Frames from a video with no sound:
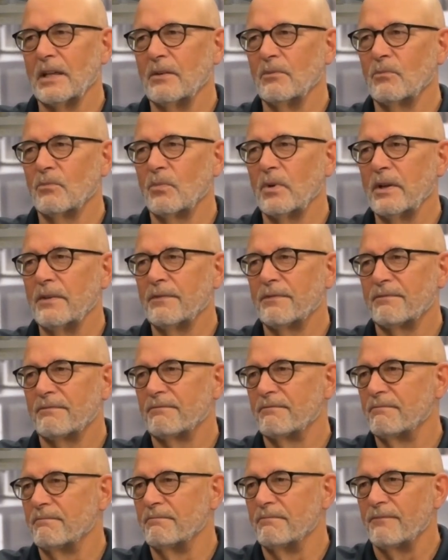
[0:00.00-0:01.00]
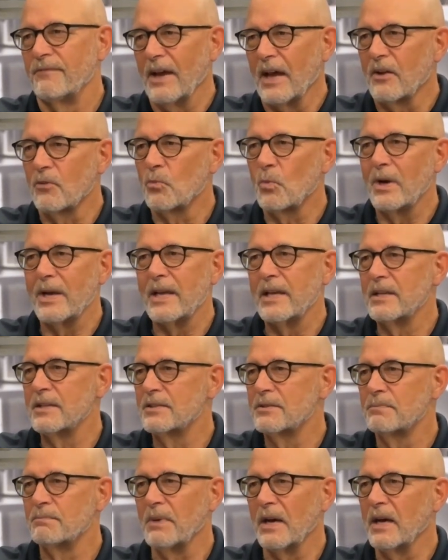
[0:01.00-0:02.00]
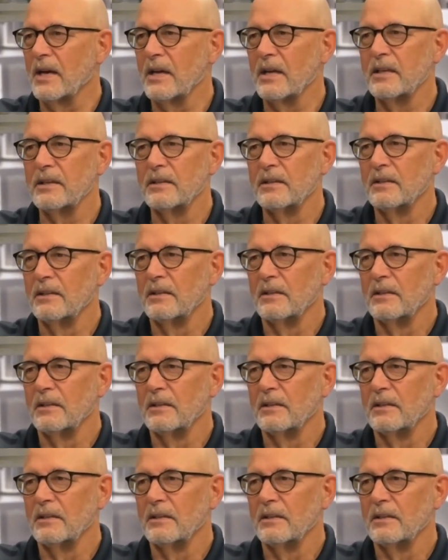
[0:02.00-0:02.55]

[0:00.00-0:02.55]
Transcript: and we've found ways by